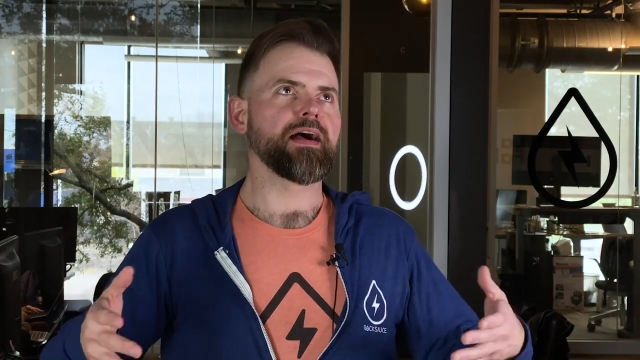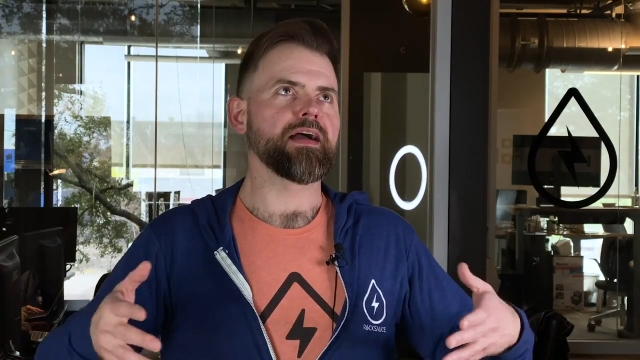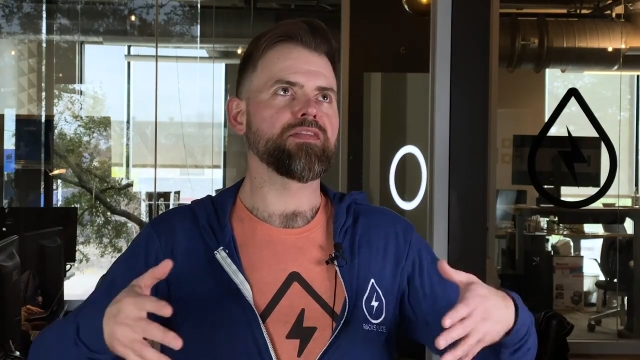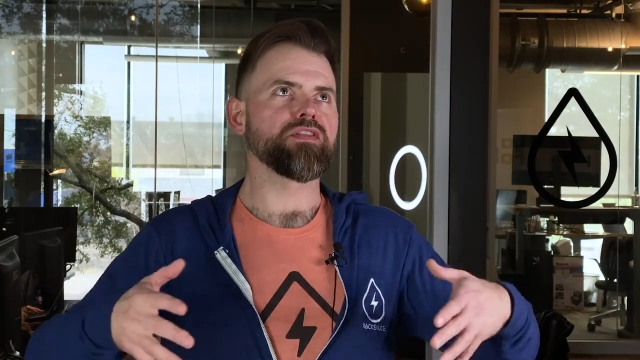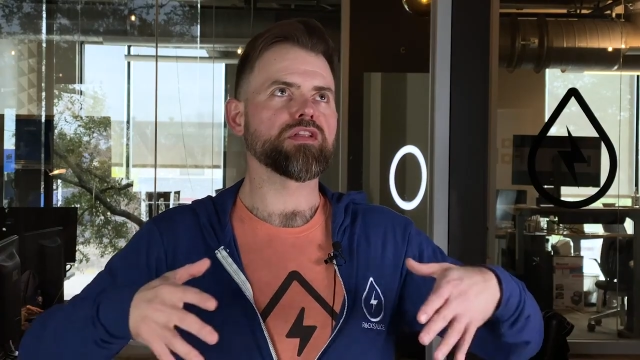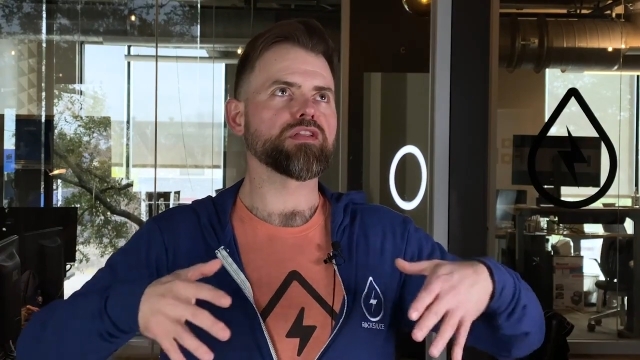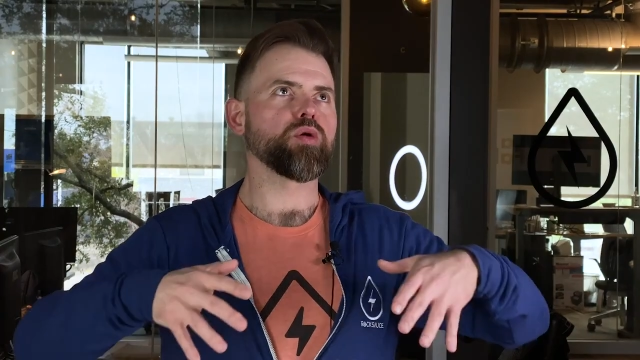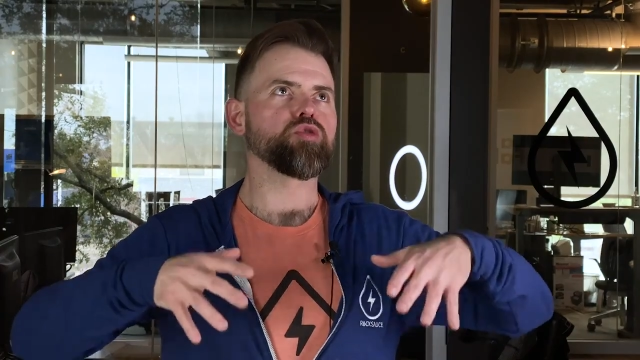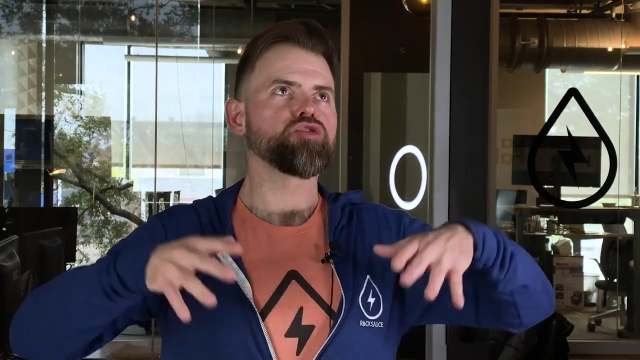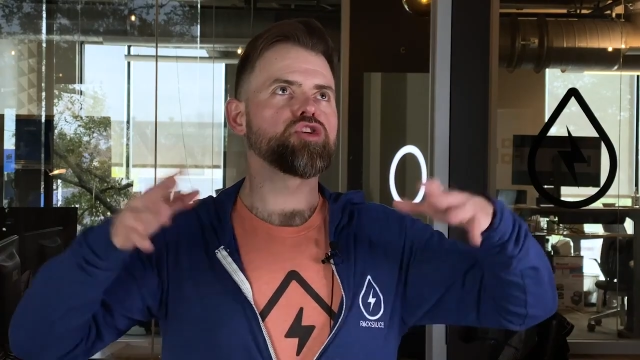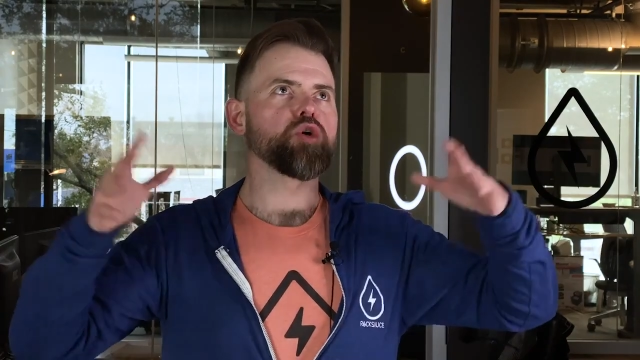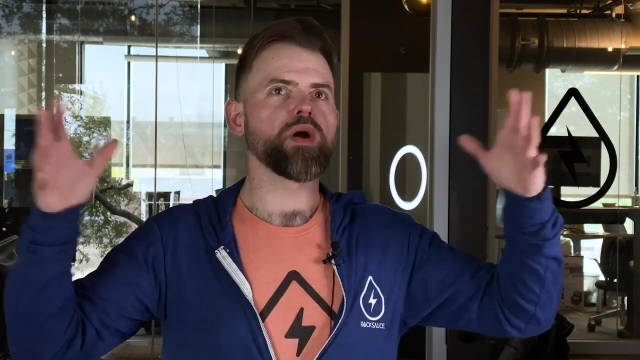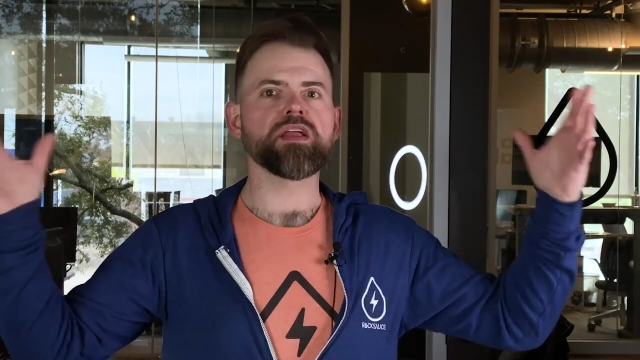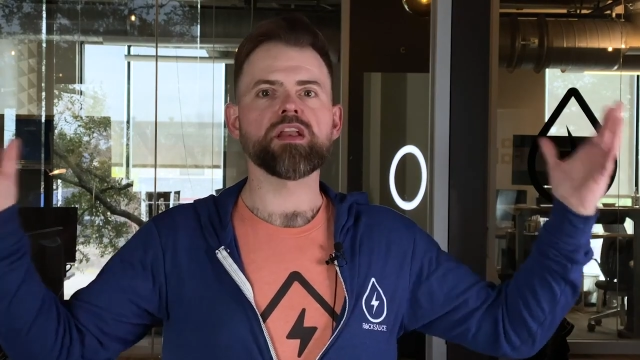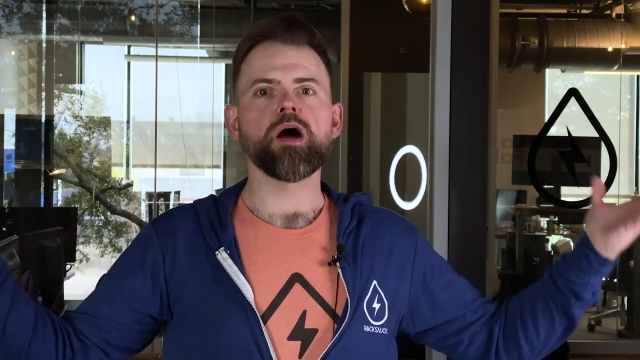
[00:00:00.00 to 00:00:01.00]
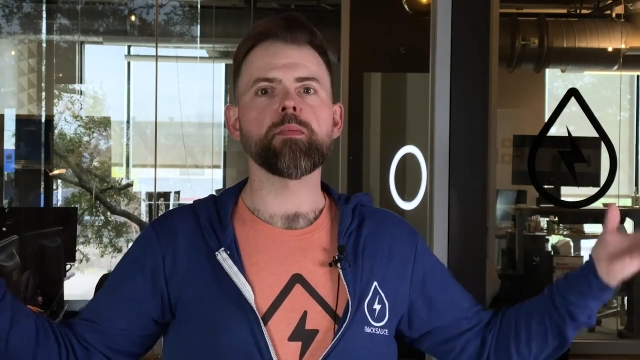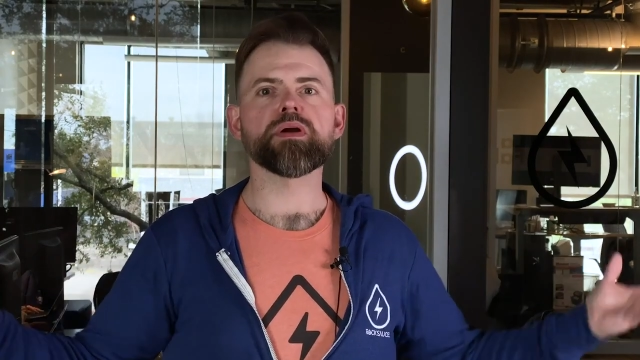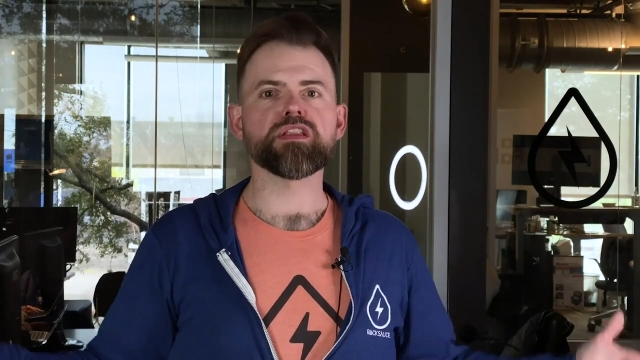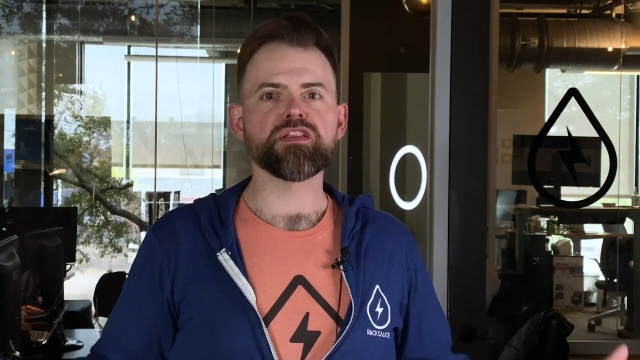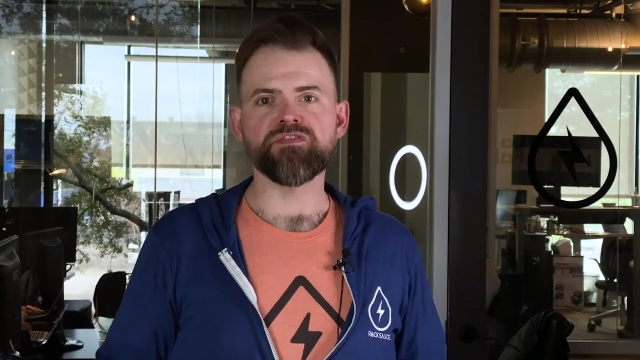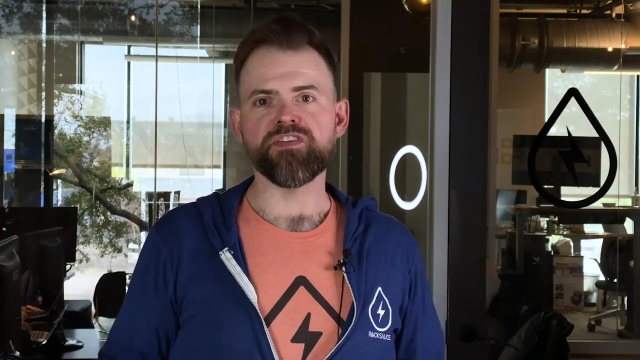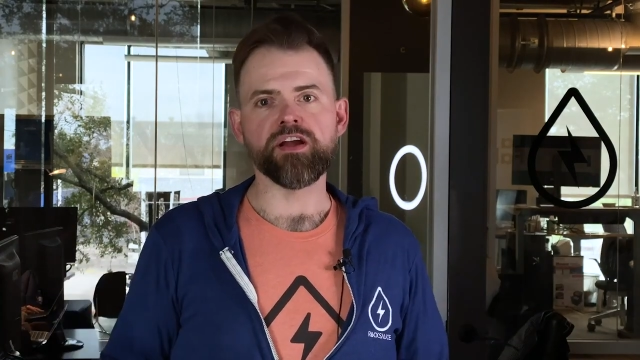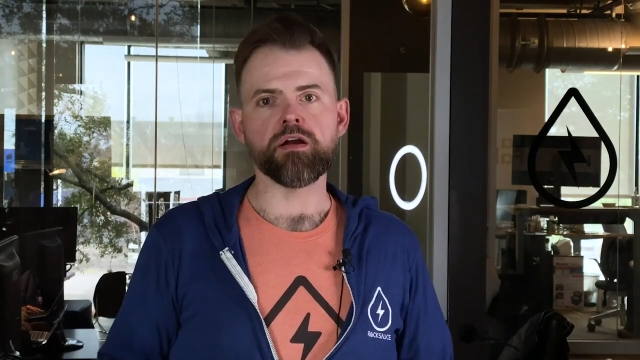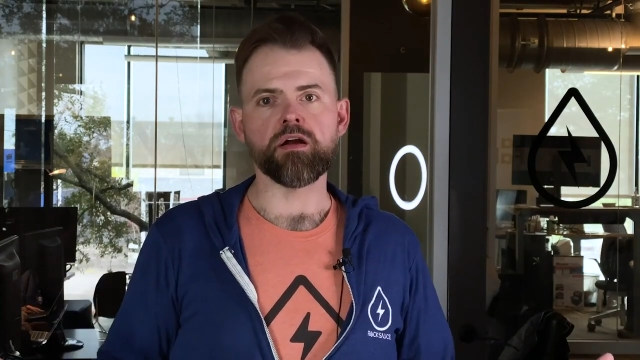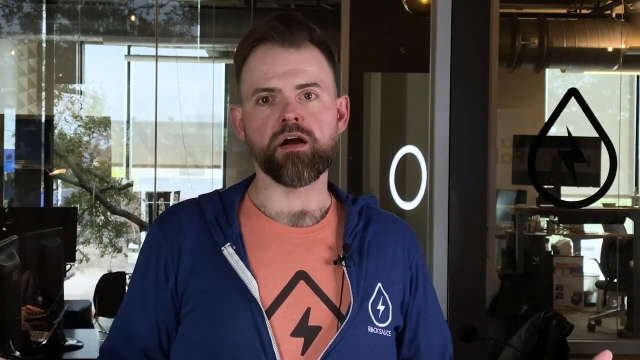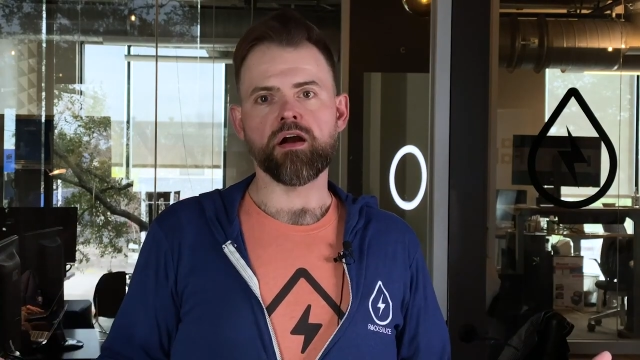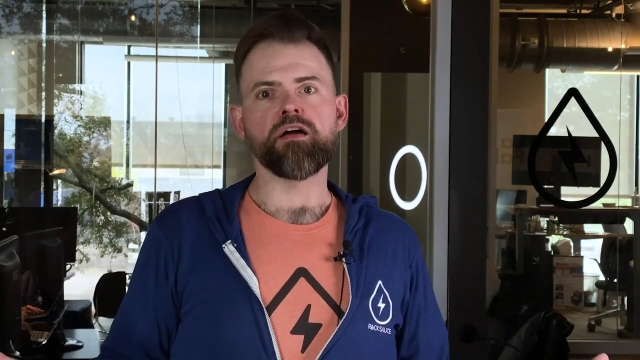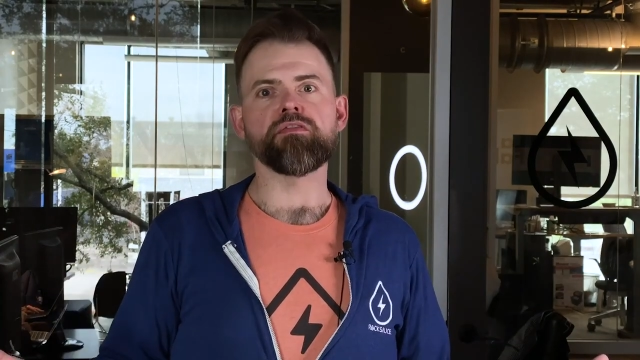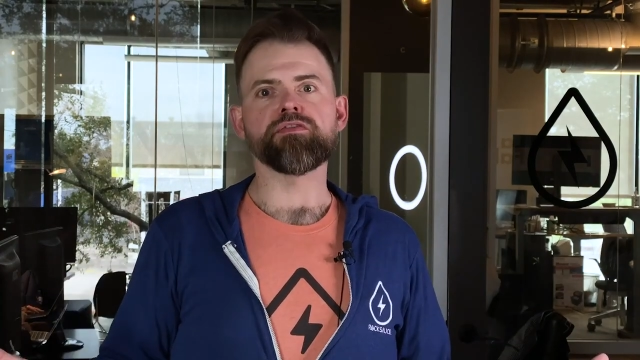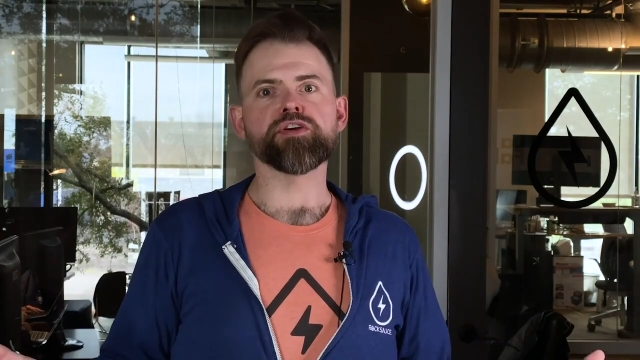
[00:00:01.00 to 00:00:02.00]
in the socioeconomic sphere
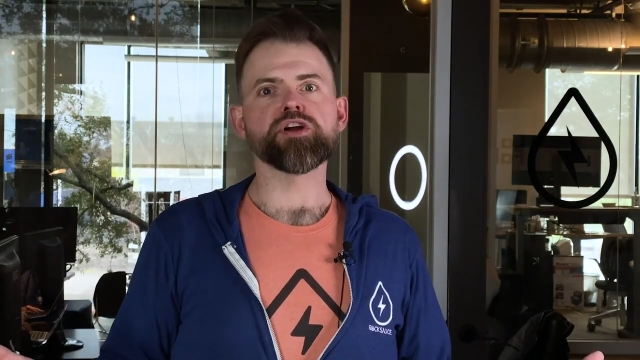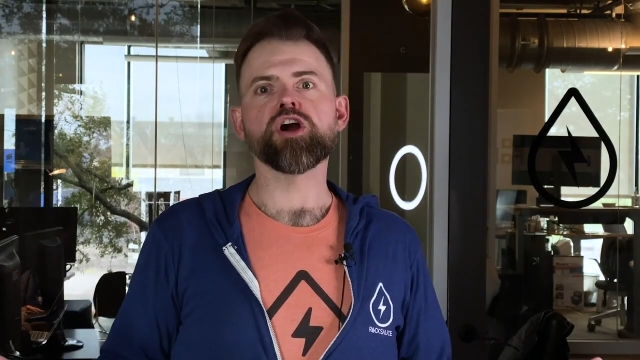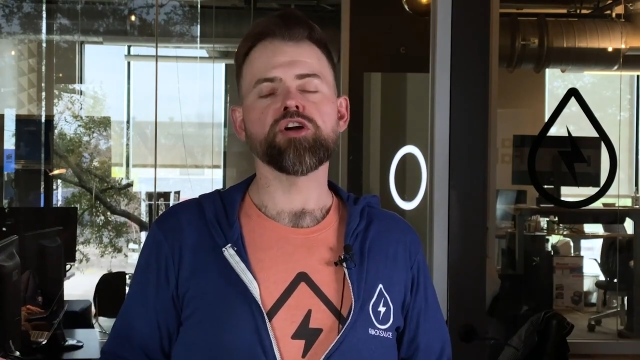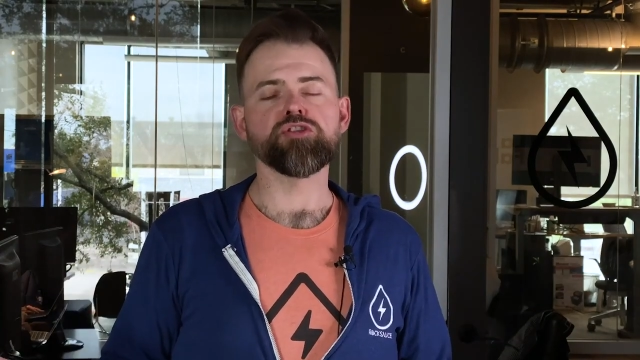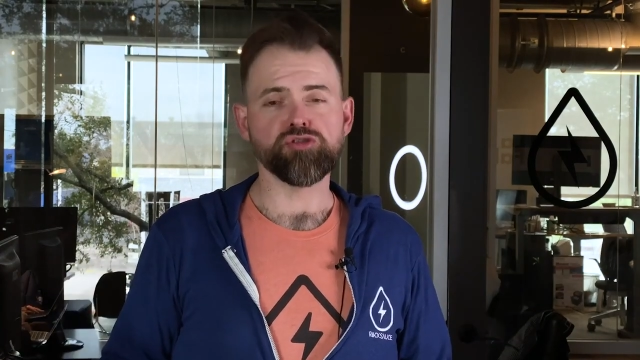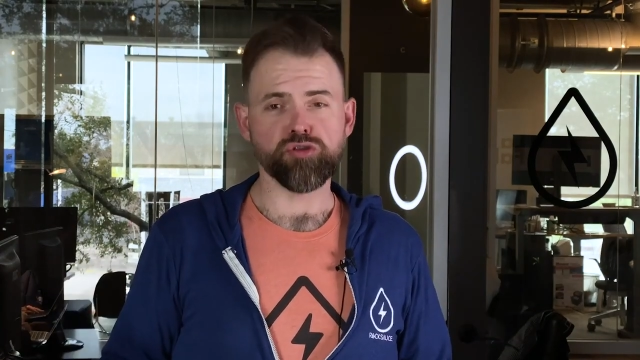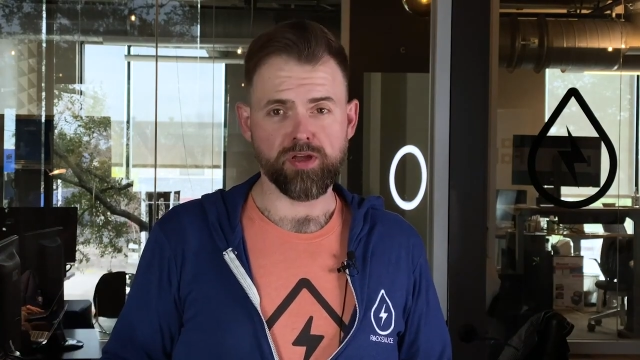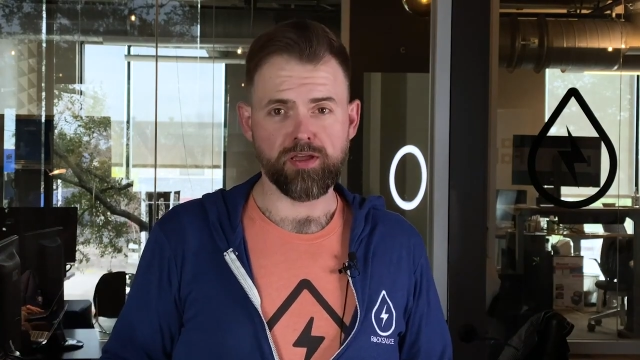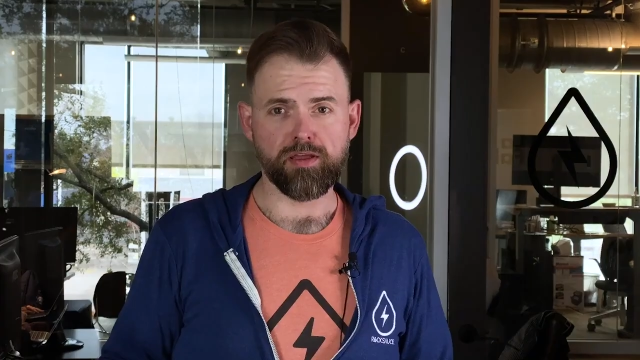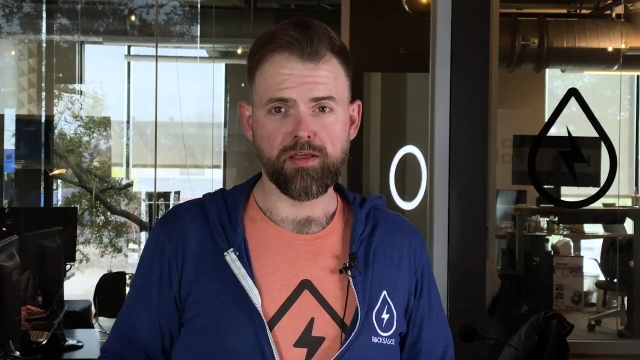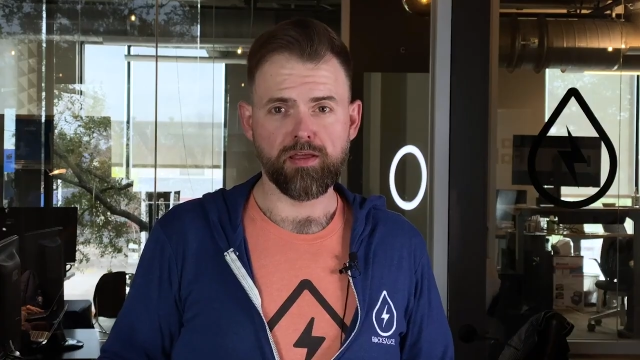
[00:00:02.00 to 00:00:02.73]
of your country.